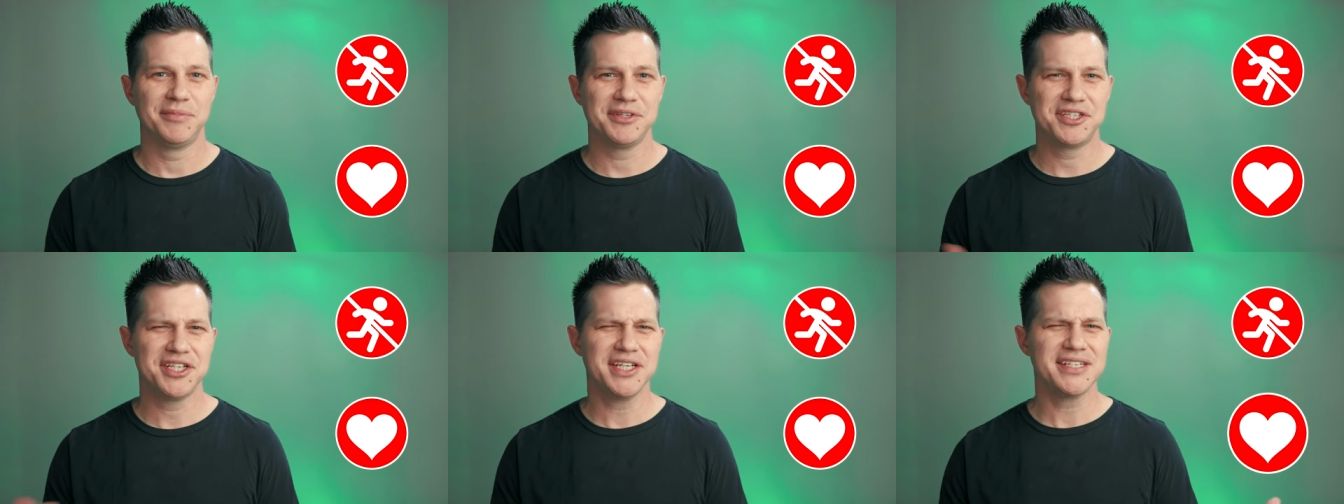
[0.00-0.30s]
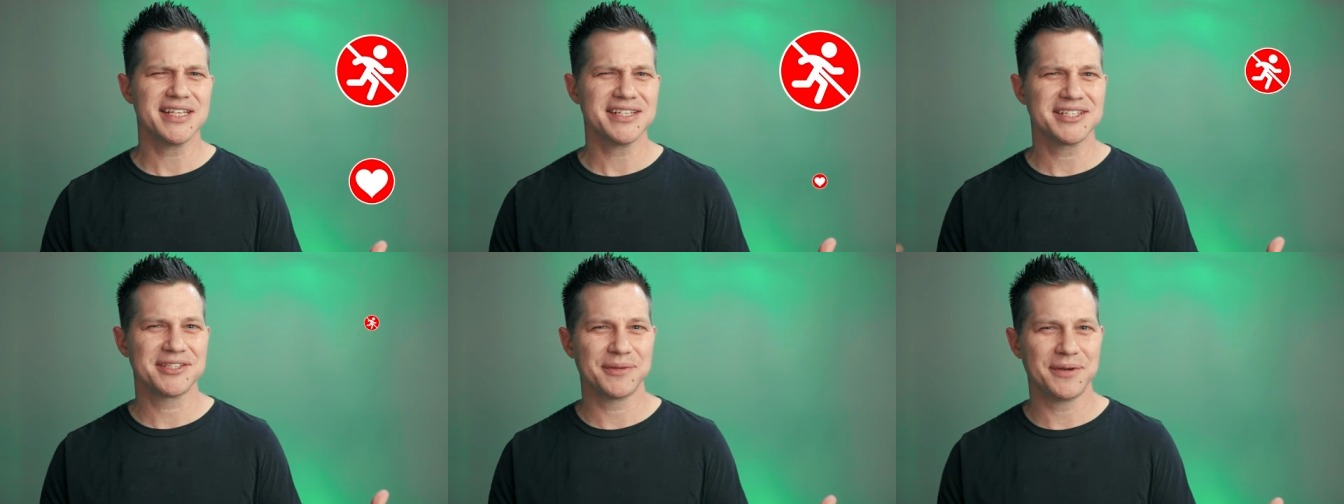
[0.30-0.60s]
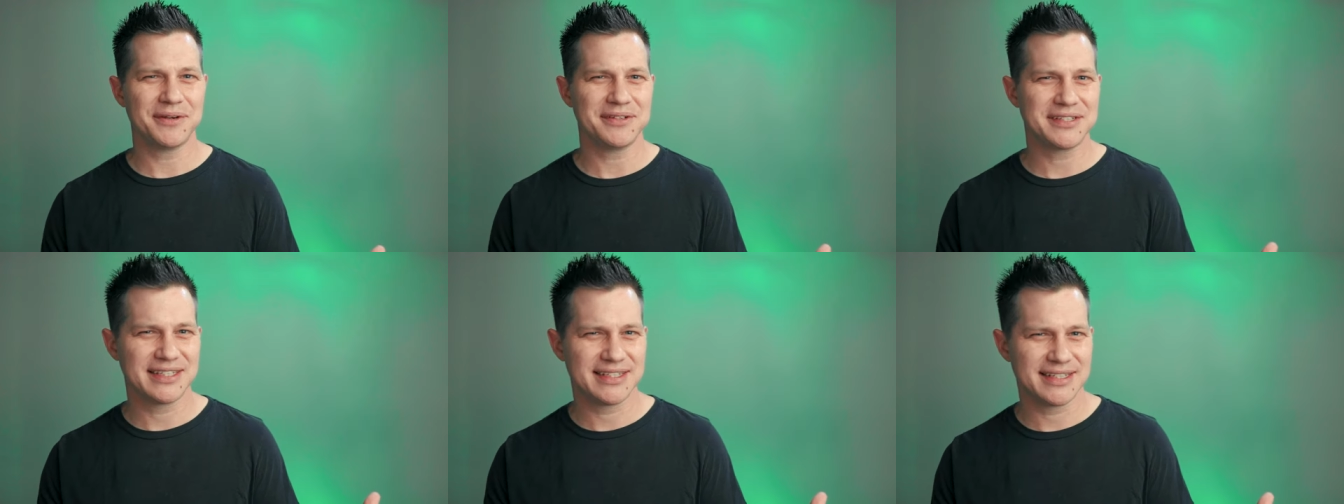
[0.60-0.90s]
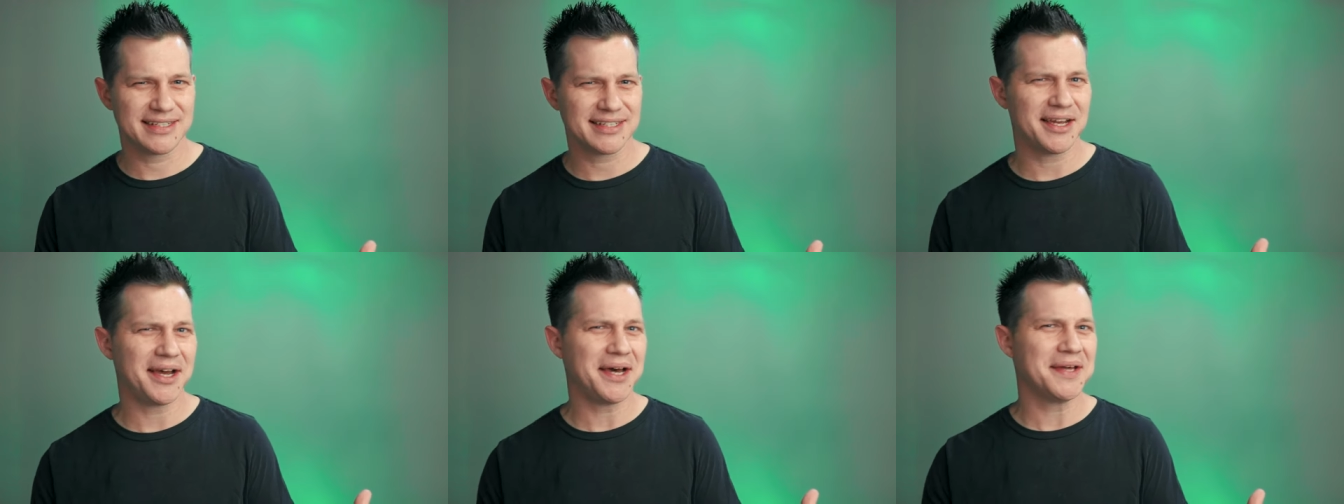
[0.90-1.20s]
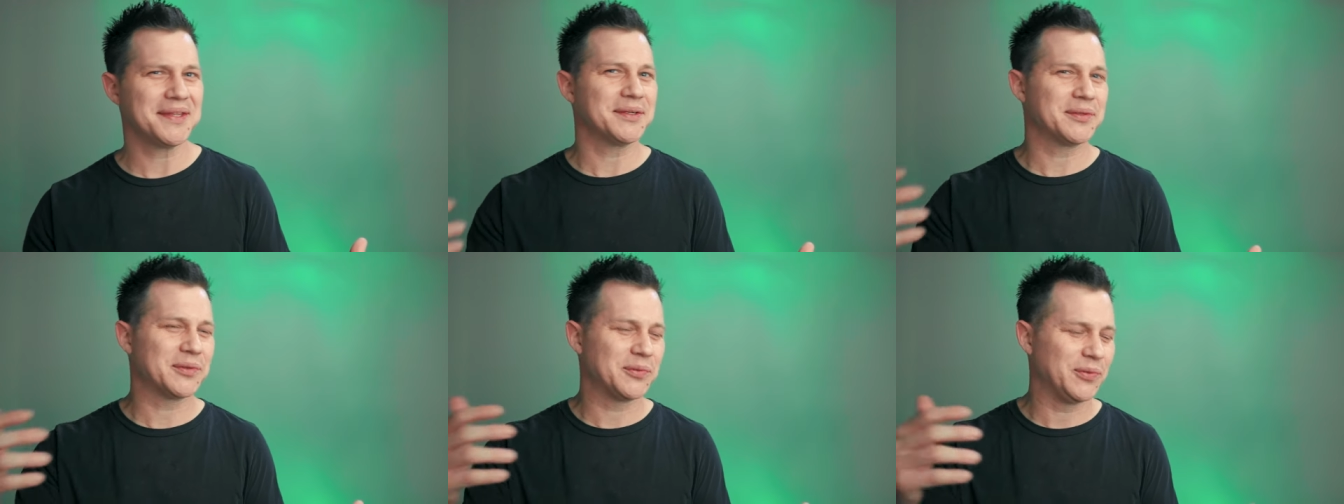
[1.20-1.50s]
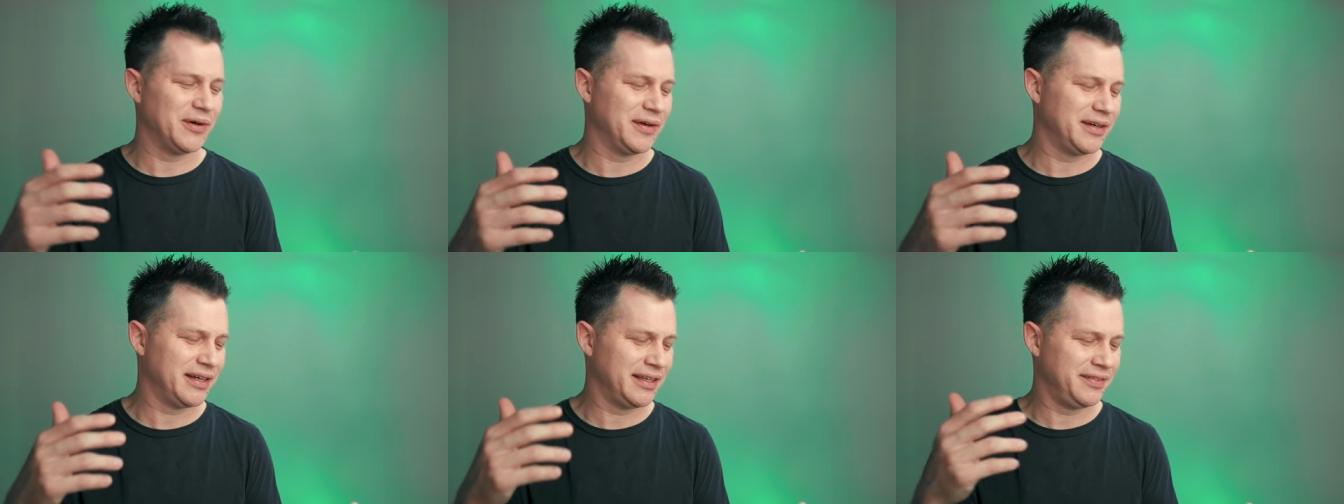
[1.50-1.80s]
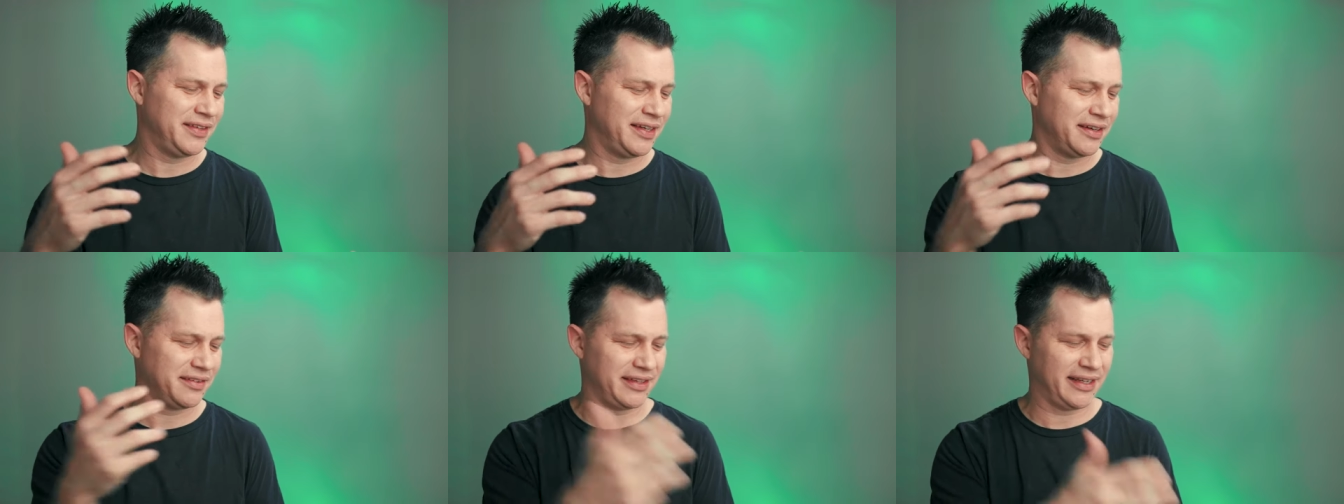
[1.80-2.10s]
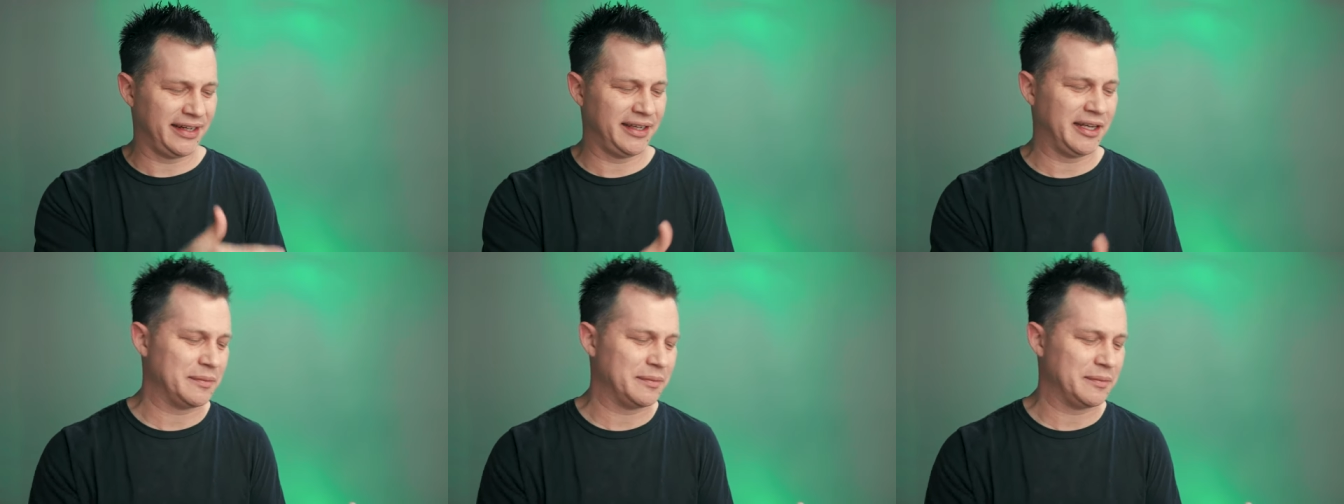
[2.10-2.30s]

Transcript: But Jesus throws this other word in there that